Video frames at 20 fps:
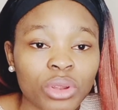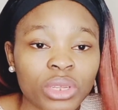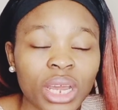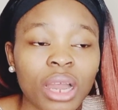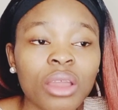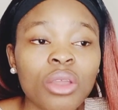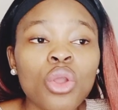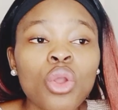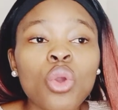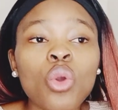My
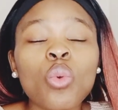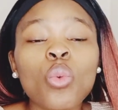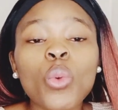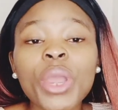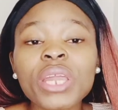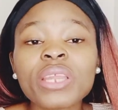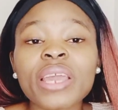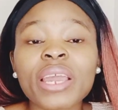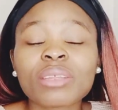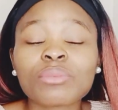people, now
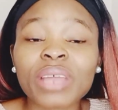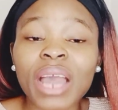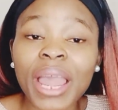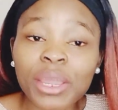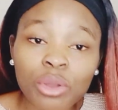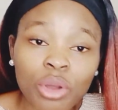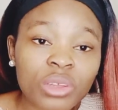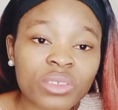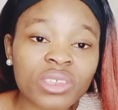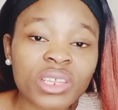this one I get to
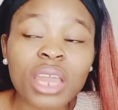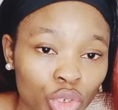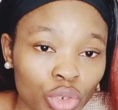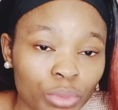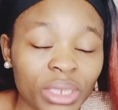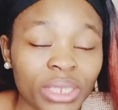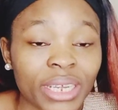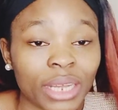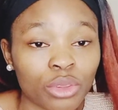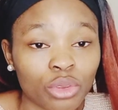talk, show
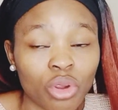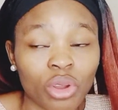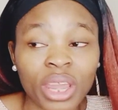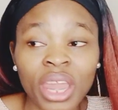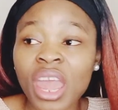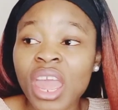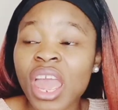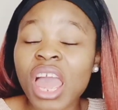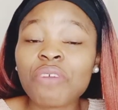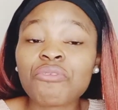me their talk.
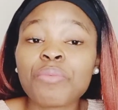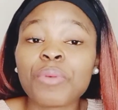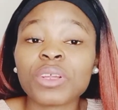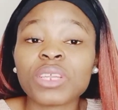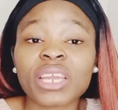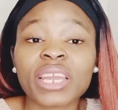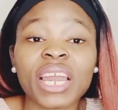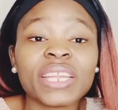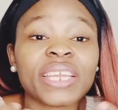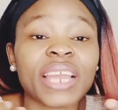
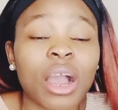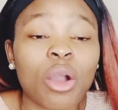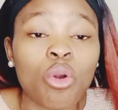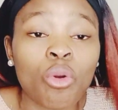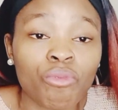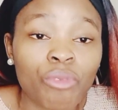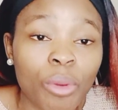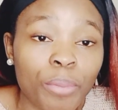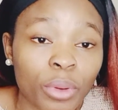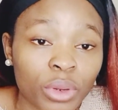Everybody get their
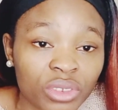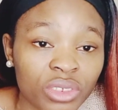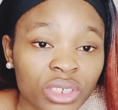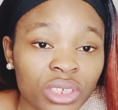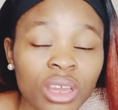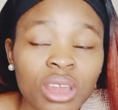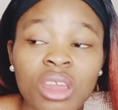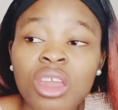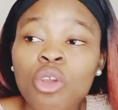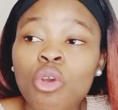own for body.